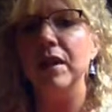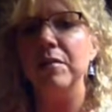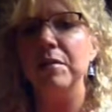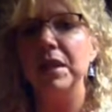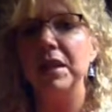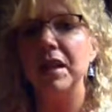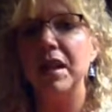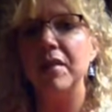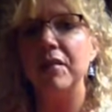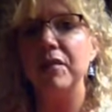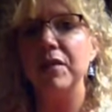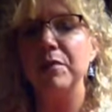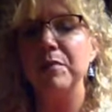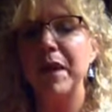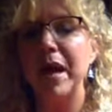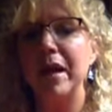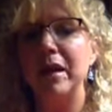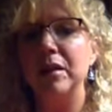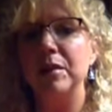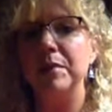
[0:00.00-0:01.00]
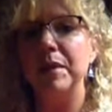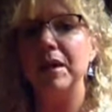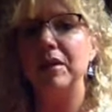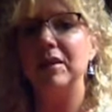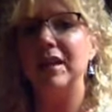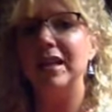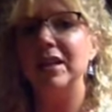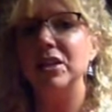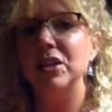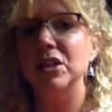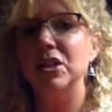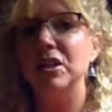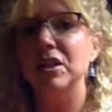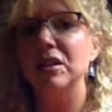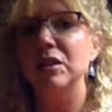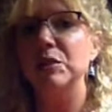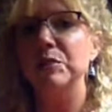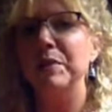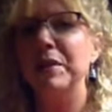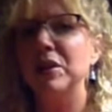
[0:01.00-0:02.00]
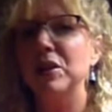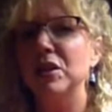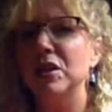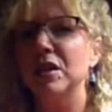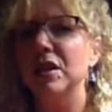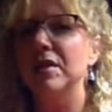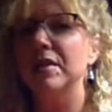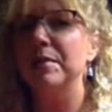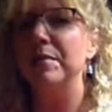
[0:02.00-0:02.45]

me a lot of feedback about last year, especially in the